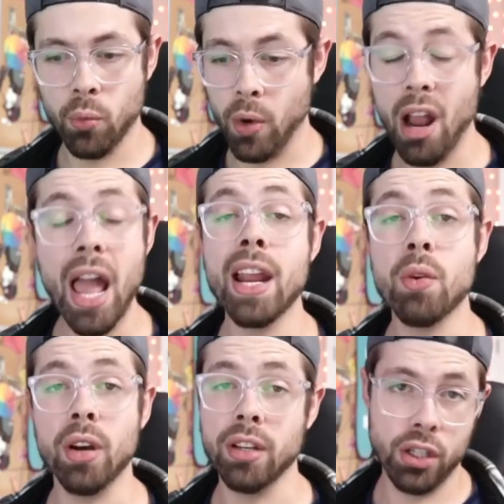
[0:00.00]
where
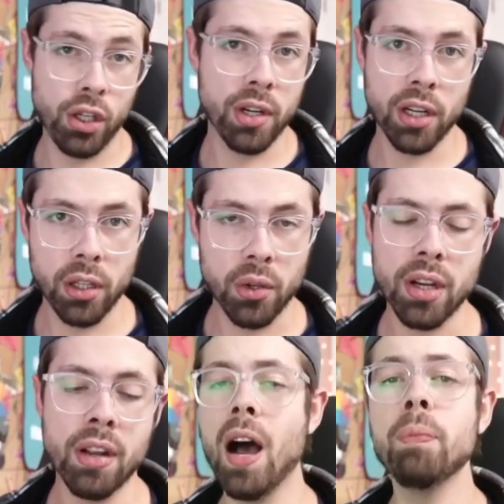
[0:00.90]
anyone, you included,
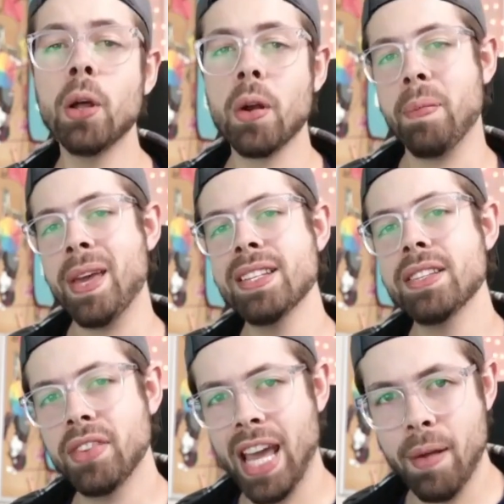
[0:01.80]
can upload a piece
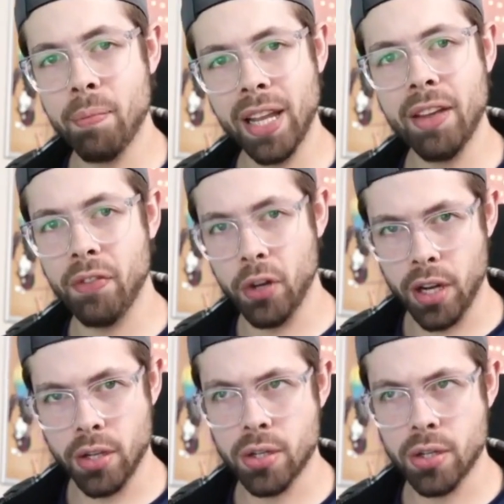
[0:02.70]
of gameplay footage.